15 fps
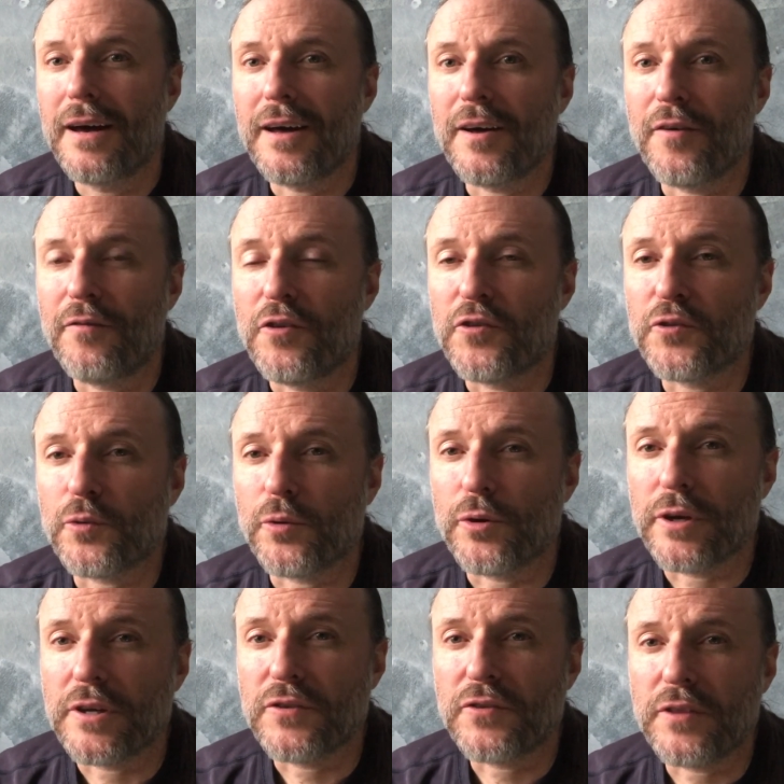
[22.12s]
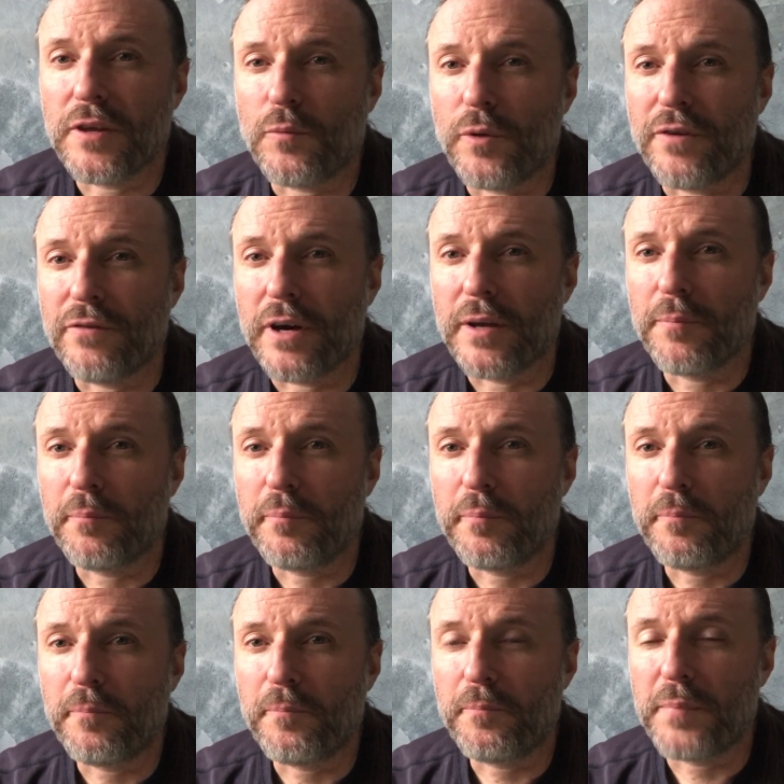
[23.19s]
of the stories that we've
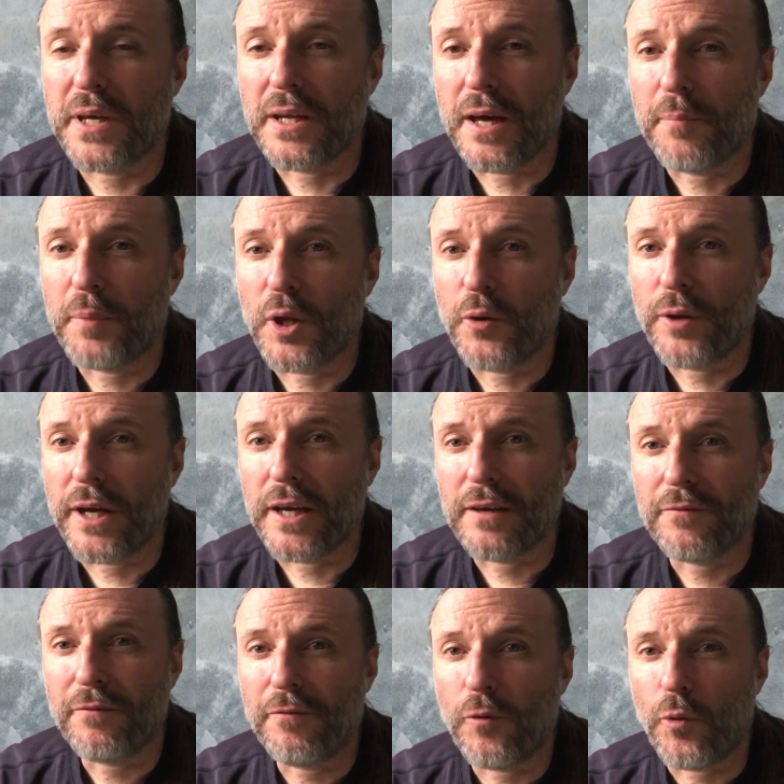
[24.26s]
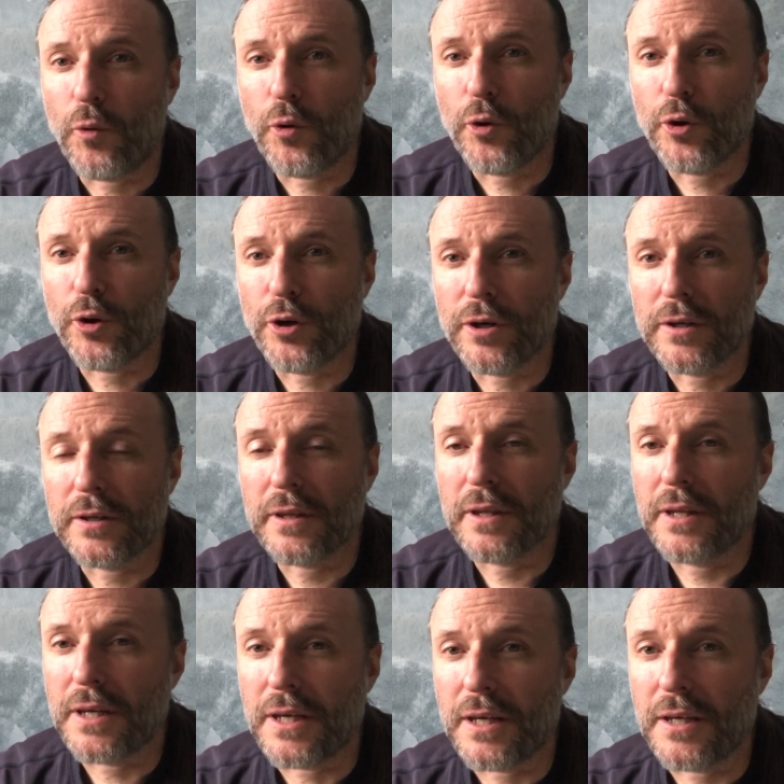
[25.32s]
been uploading for
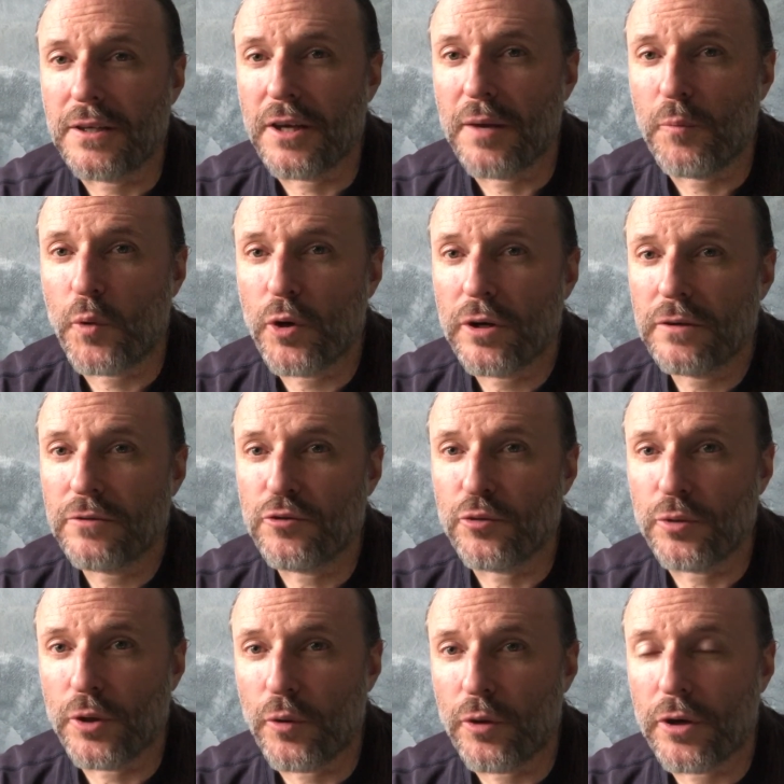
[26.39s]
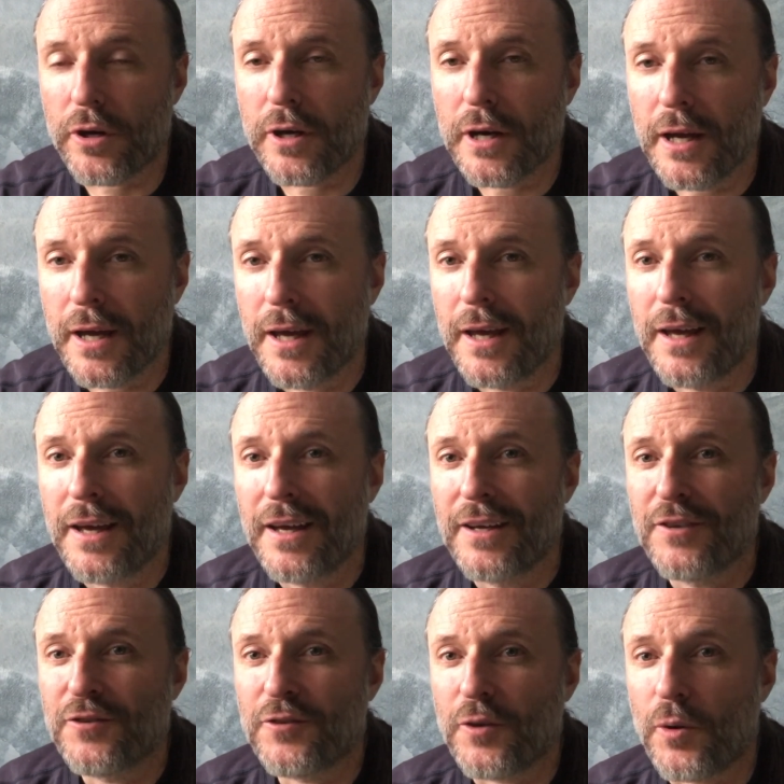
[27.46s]
the Dunmore Druid Order.
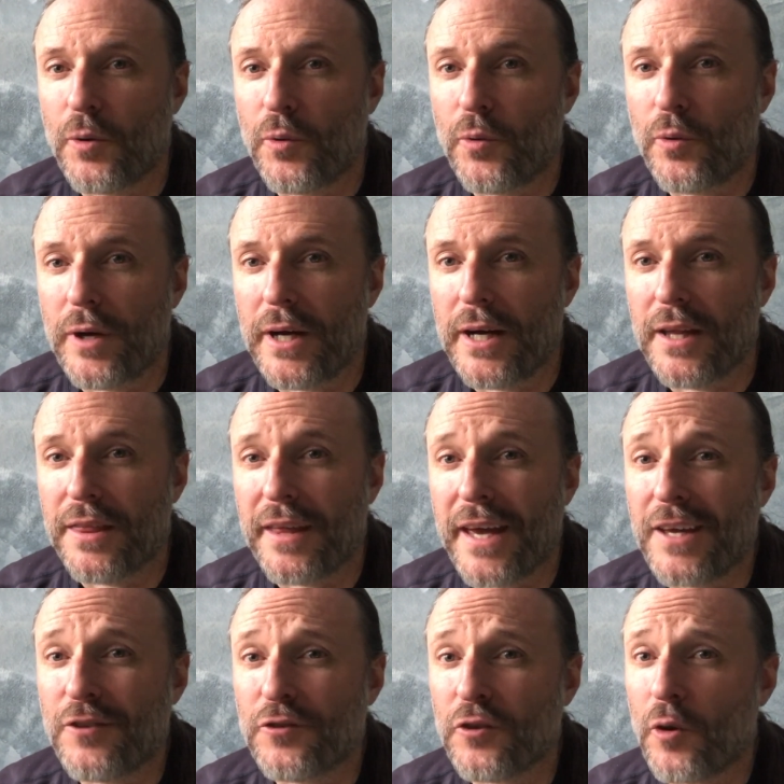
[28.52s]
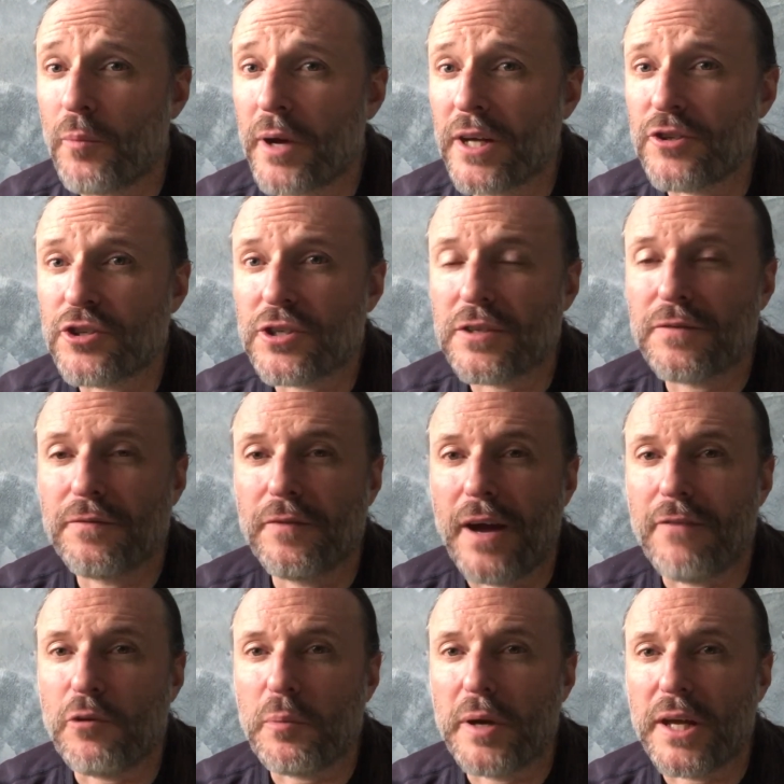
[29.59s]
So thank you so much,
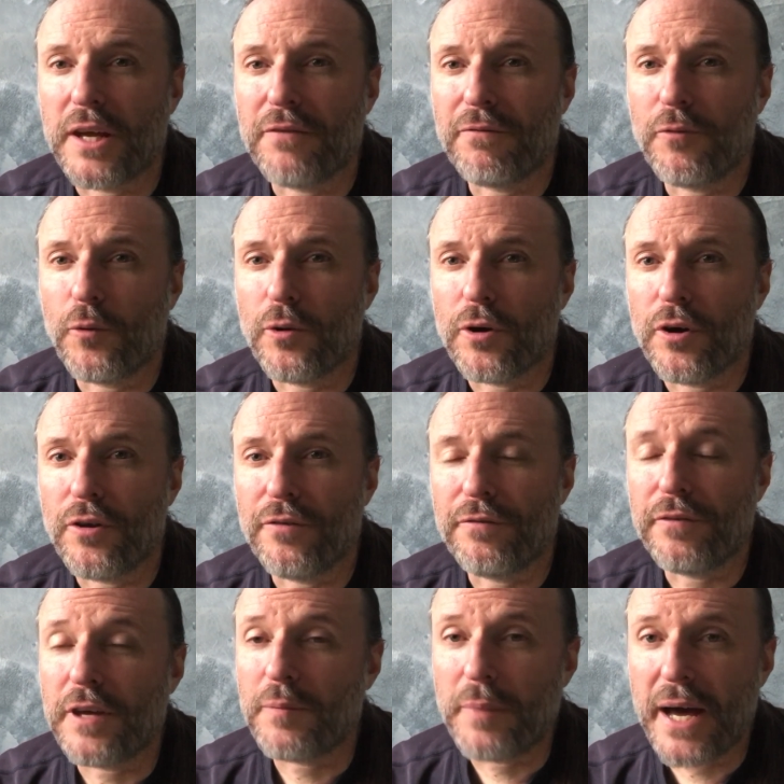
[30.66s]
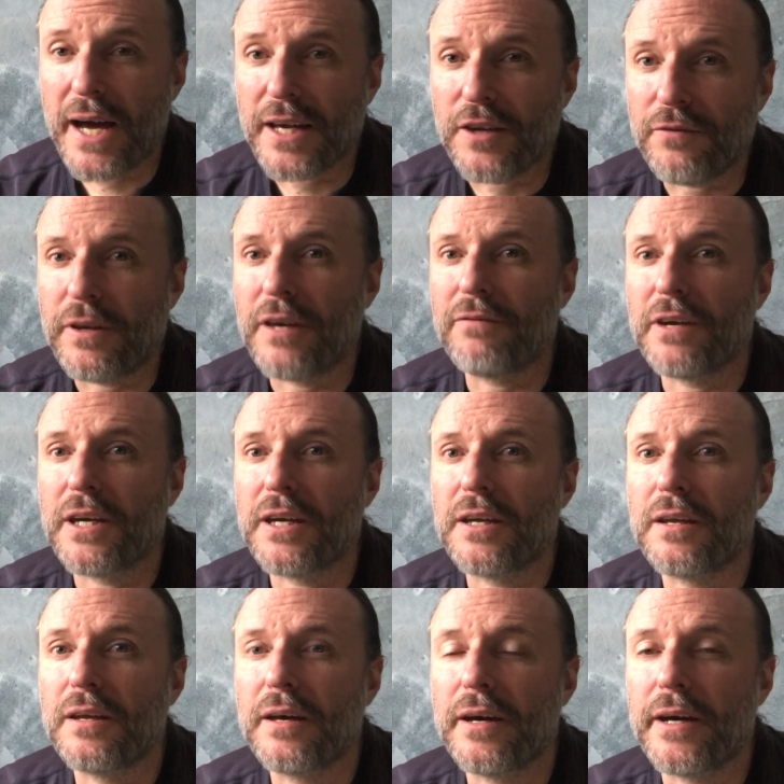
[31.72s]
everybody, for all the feedback you've
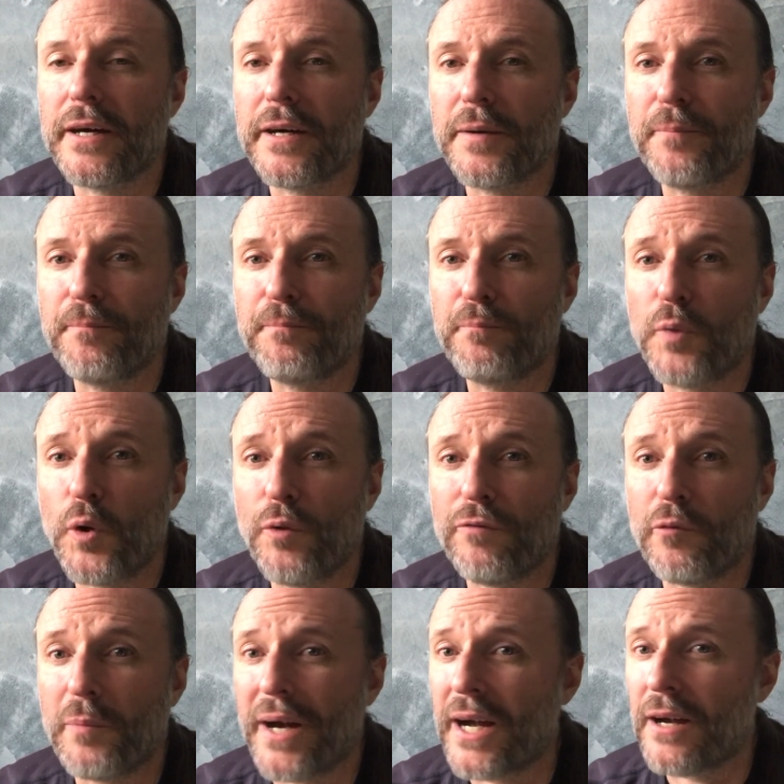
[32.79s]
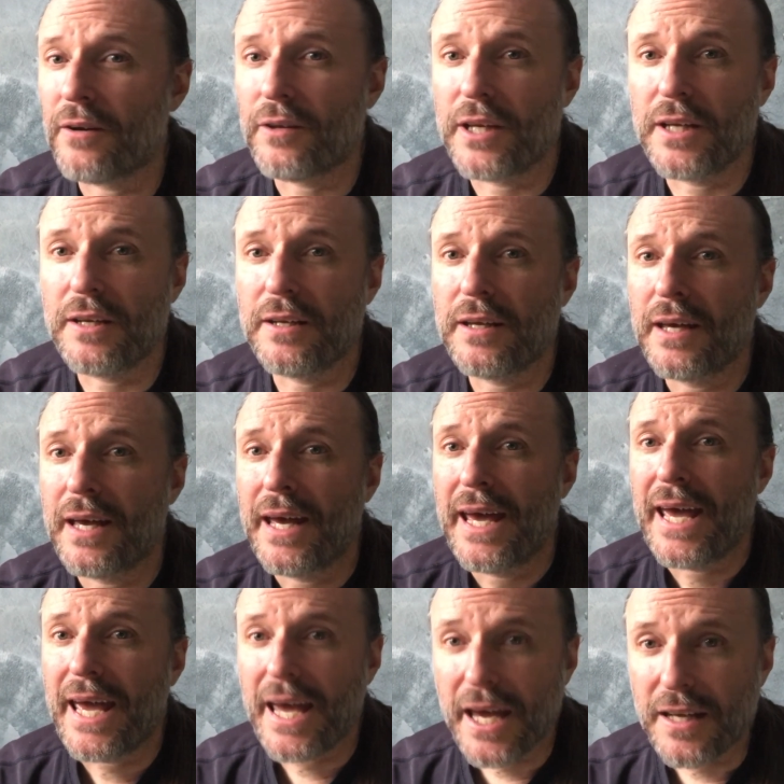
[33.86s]
given, both from Ireland
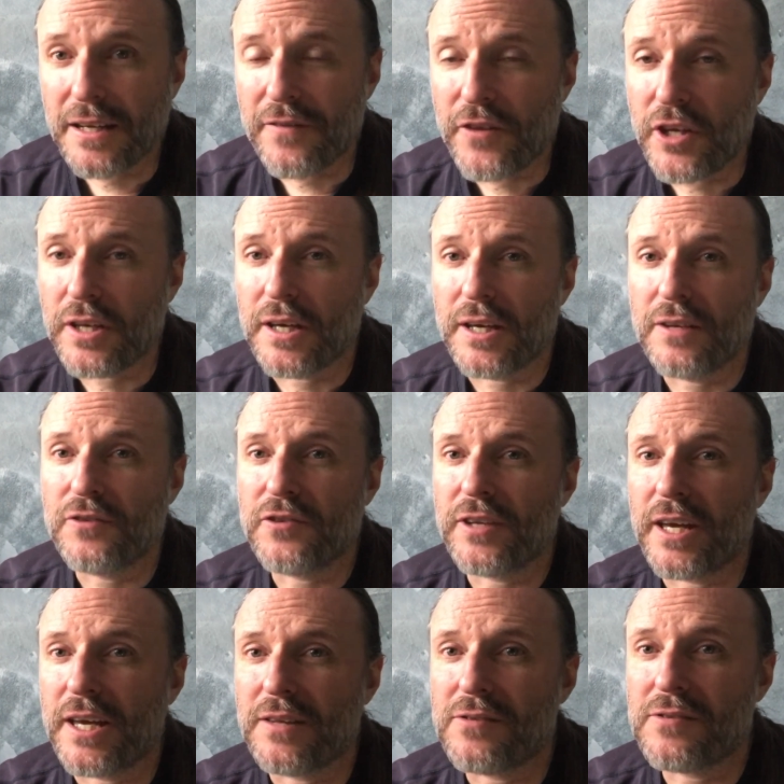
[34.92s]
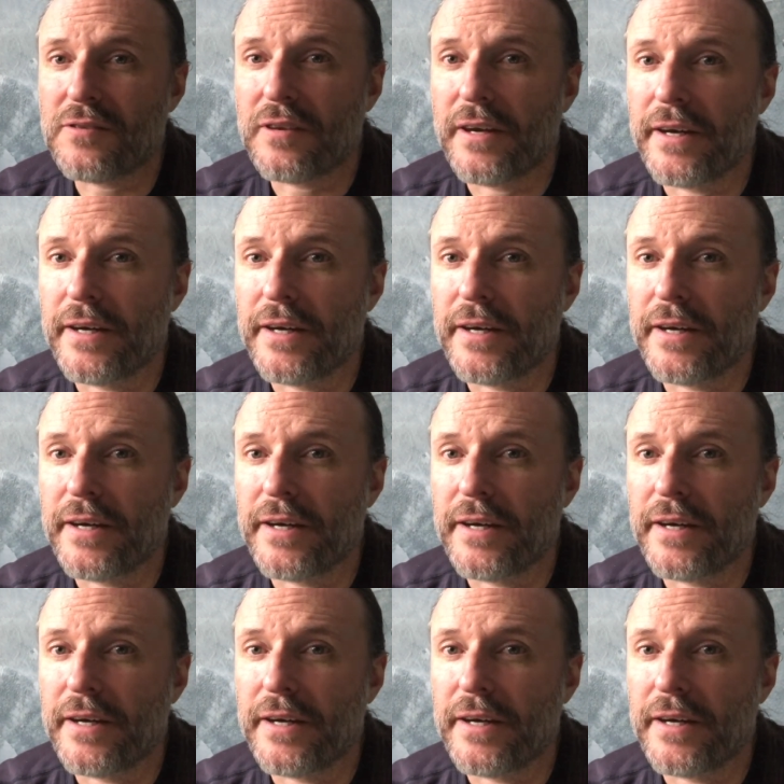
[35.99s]
and in the United States.